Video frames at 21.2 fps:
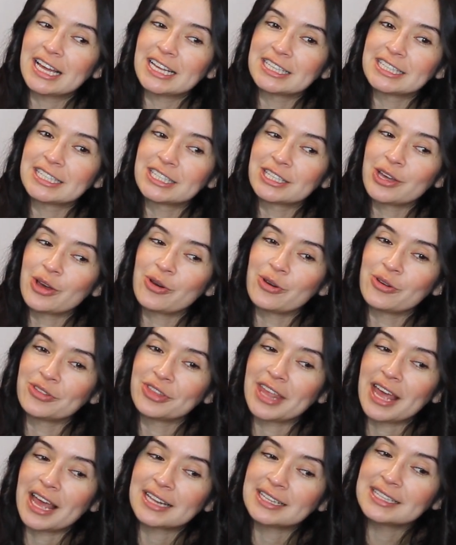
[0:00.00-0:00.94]
So
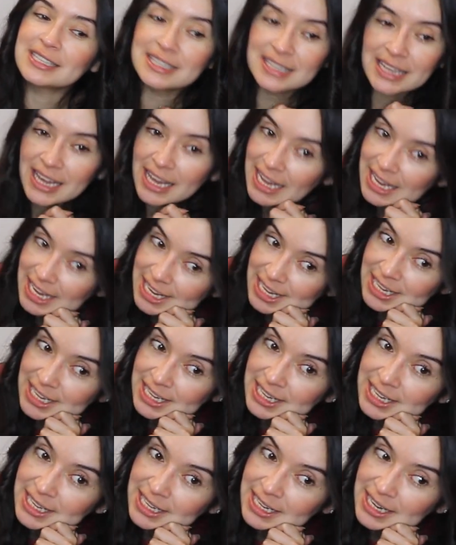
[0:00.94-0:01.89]
that's
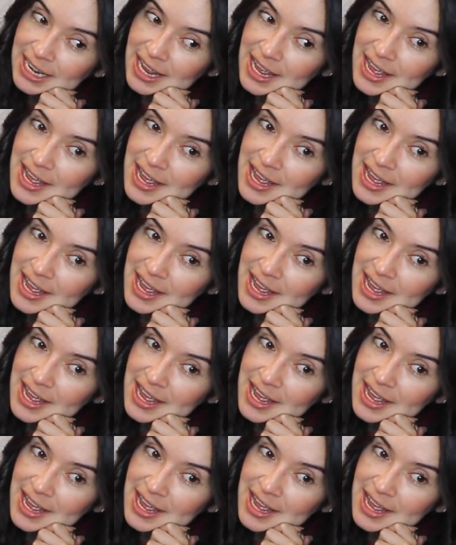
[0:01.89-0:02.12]
it.